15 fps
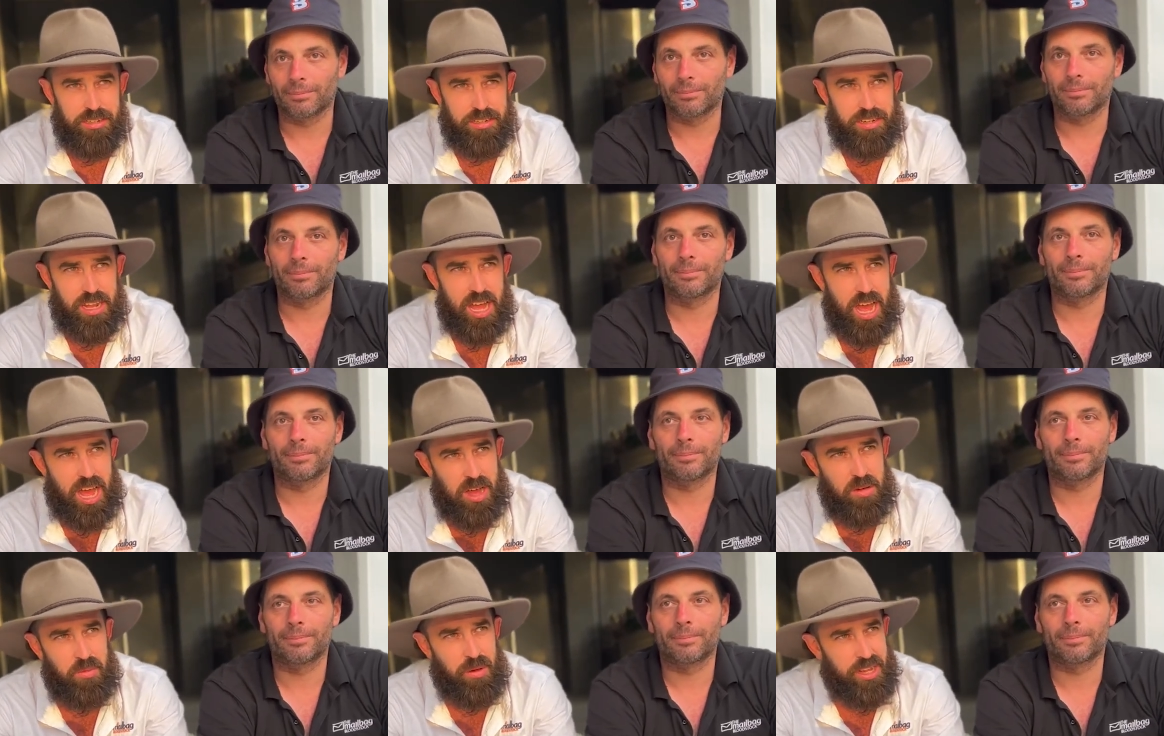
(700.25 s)
Speaker 1: Uh,
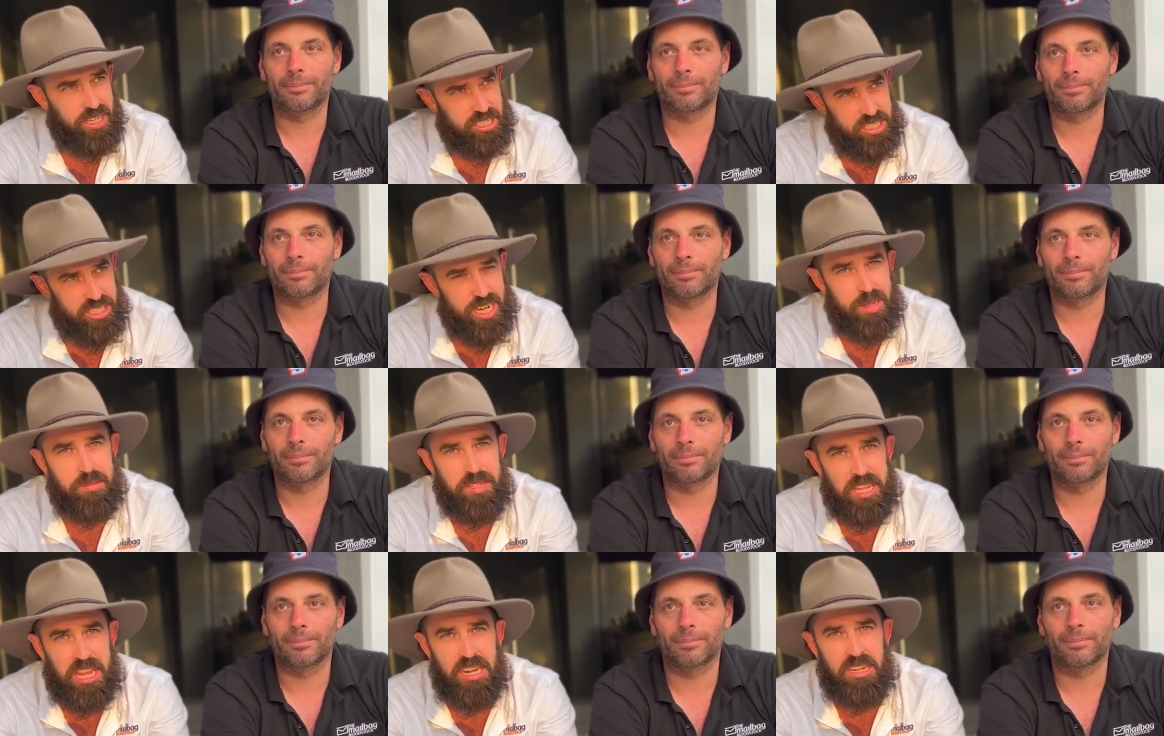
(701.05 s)
we just jumped
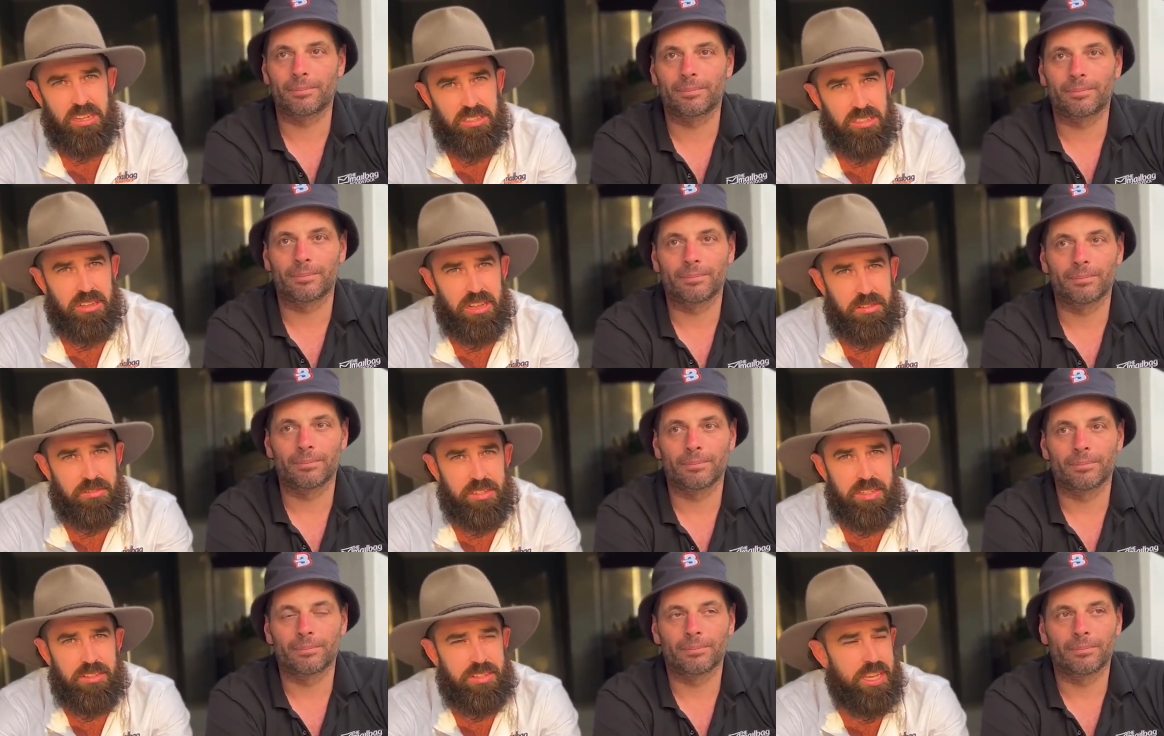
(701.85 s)
in because I love
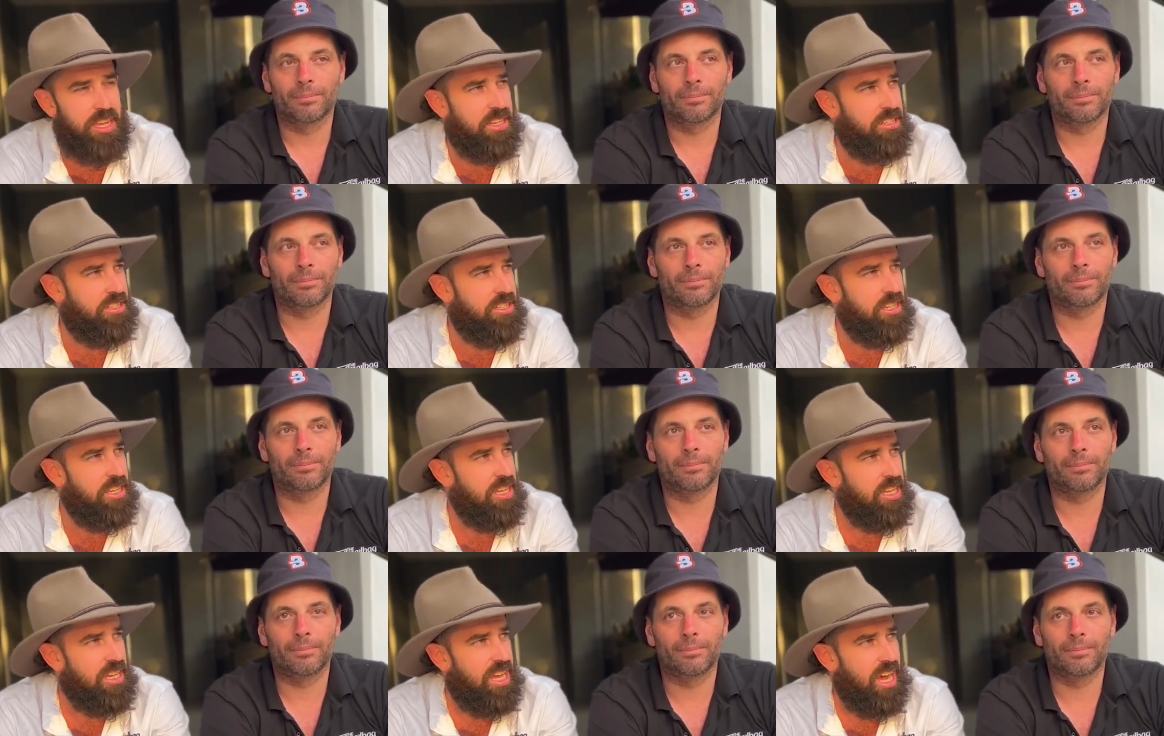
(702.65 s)
Cliff's Edge
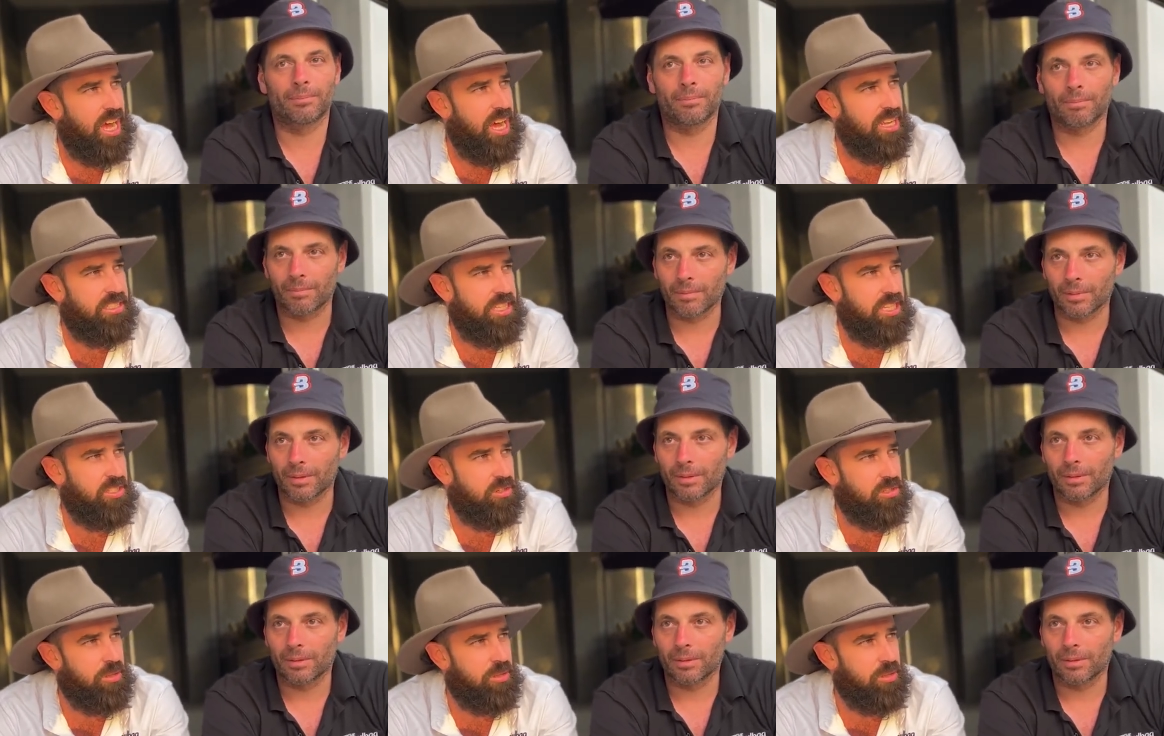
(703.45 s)
uh, ticked all the